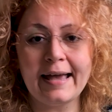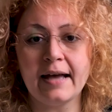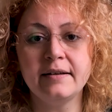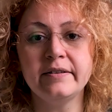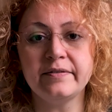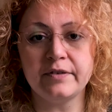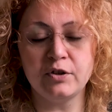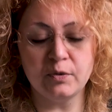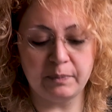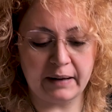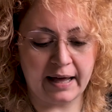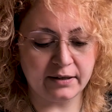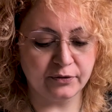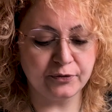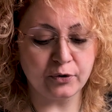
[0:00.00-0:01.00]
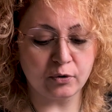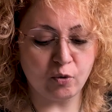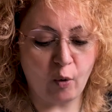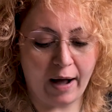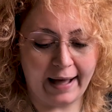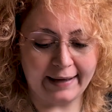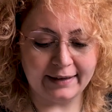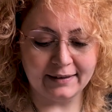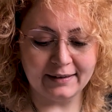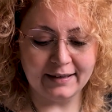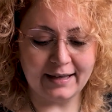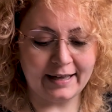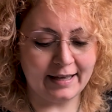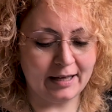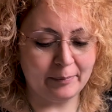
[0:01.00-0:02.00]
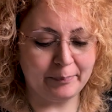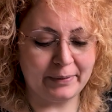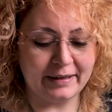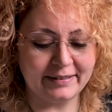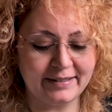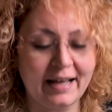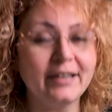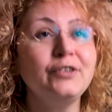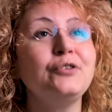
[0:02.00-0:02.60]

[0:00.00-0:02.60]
had this video planned for a while, but I